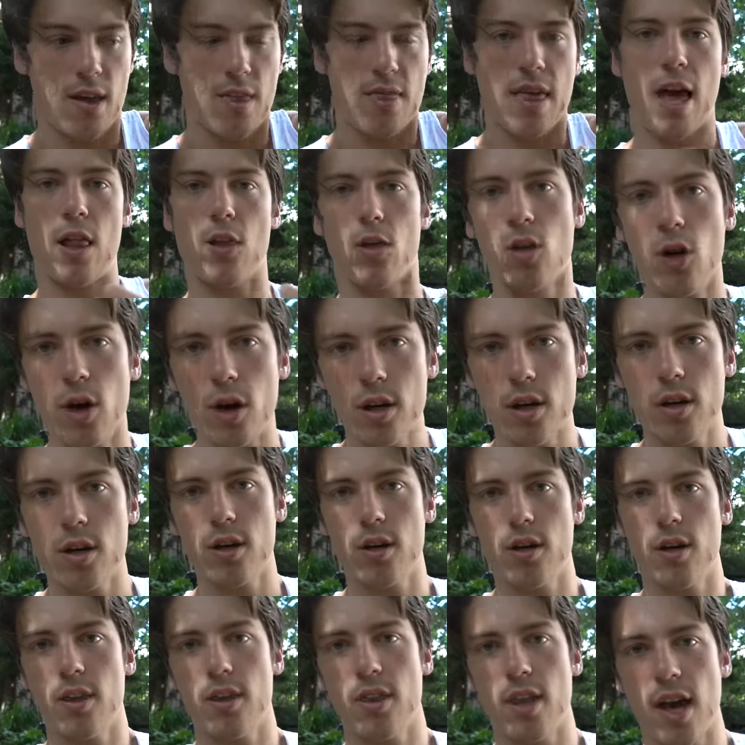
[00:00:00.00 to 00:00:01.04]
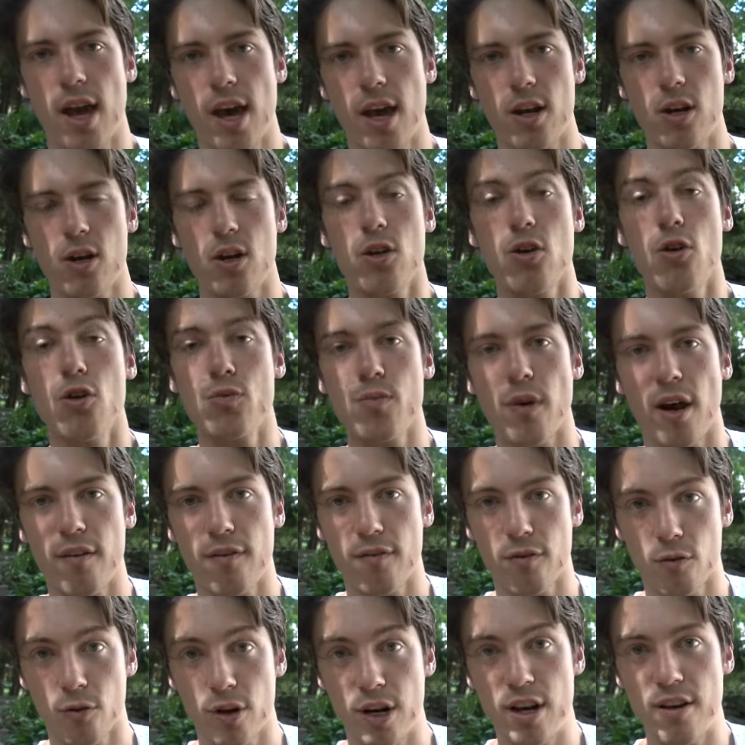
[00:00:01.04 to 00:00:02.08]
that look, then use my
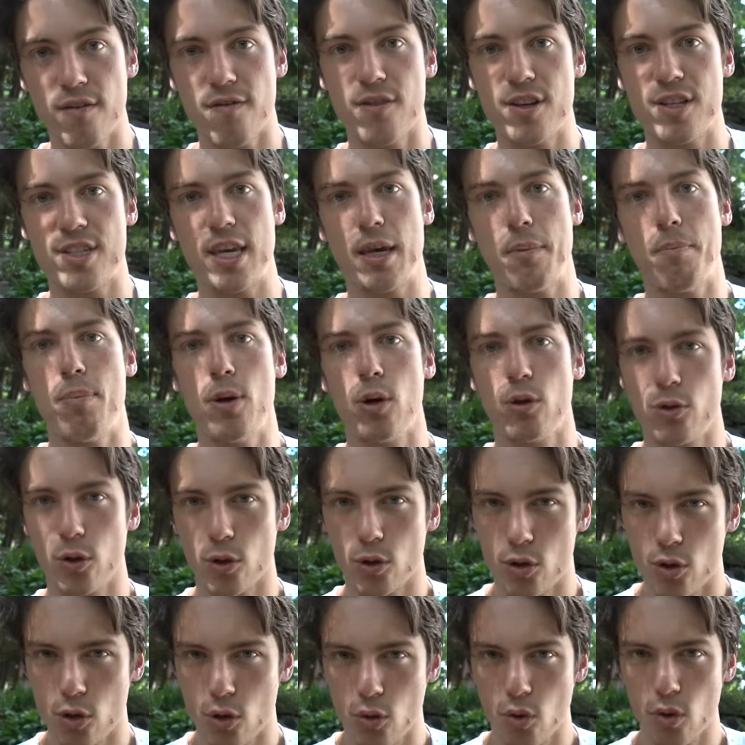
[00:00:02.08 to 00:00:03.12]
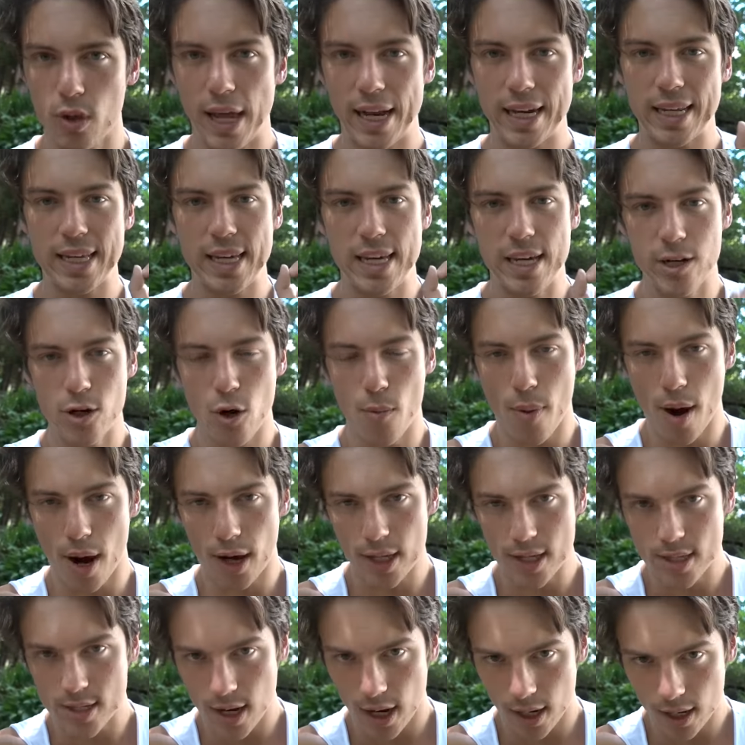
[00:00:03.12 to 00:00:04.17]
free physique builder tool at
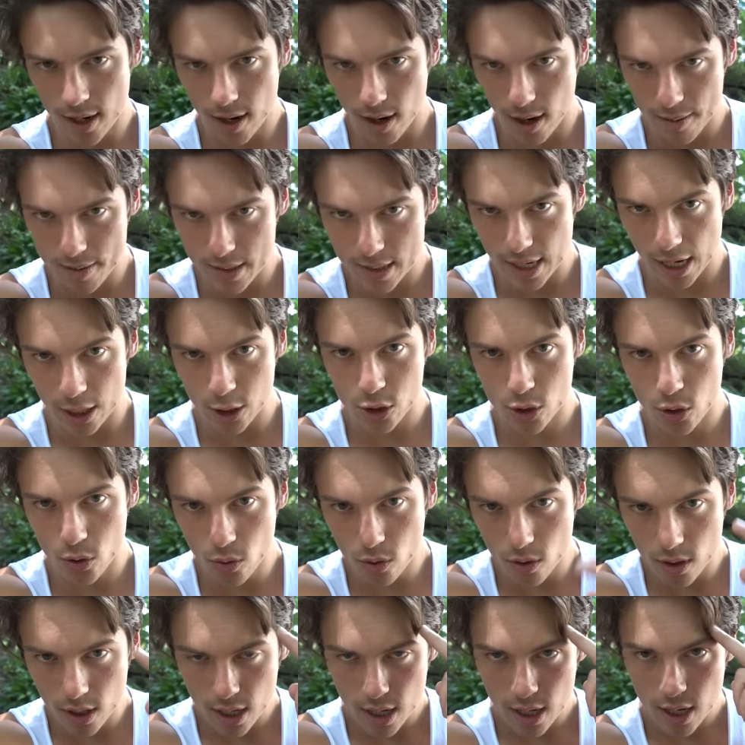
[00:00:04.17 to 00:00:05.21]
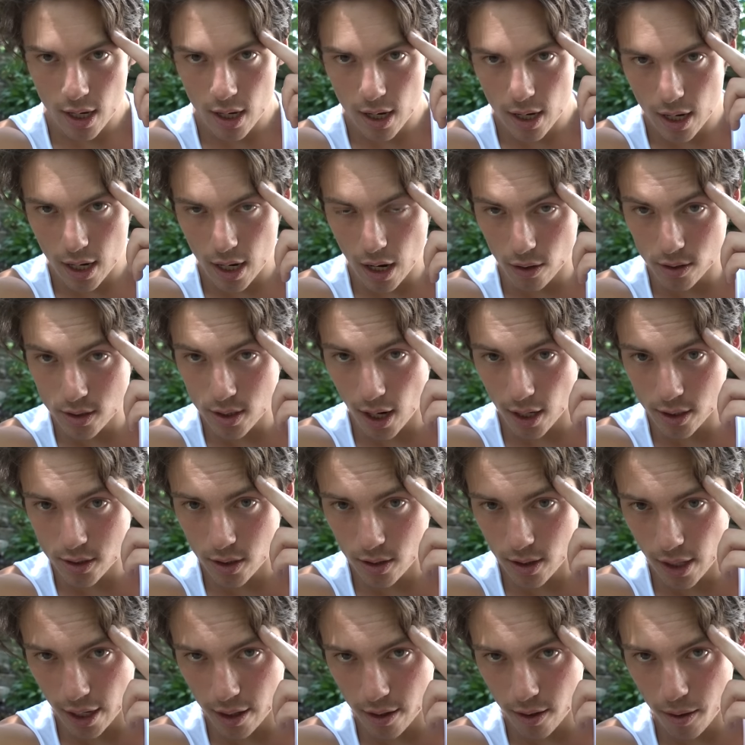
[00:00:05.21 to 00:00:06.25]
kinobody.com slash tool, and I'll talk
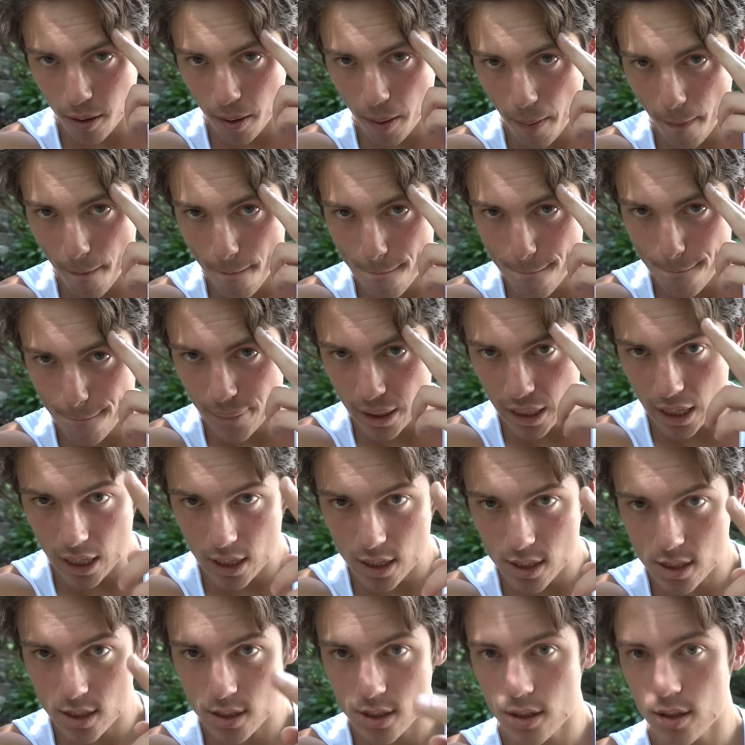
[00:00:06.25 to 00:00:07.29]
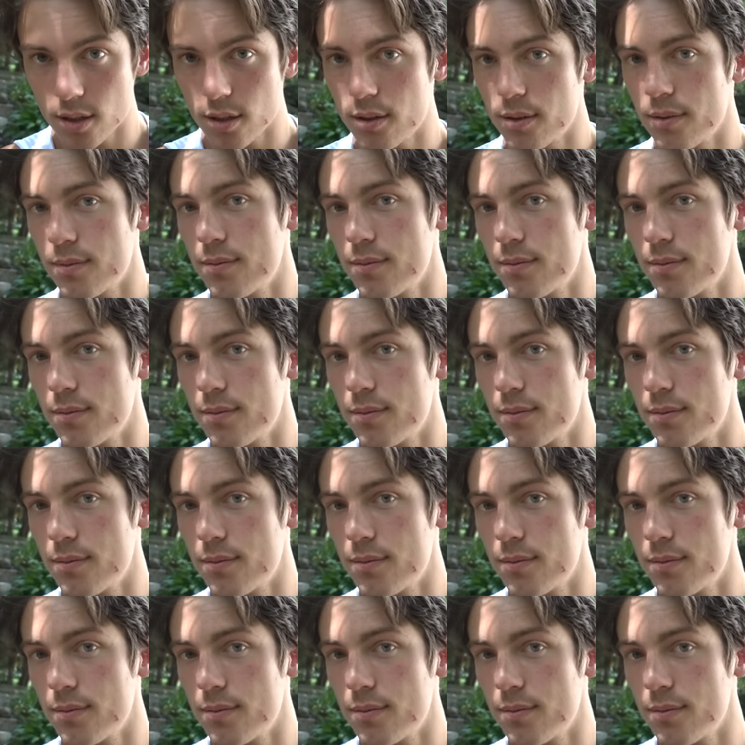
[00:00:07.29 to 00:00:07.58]
to you later. Peace.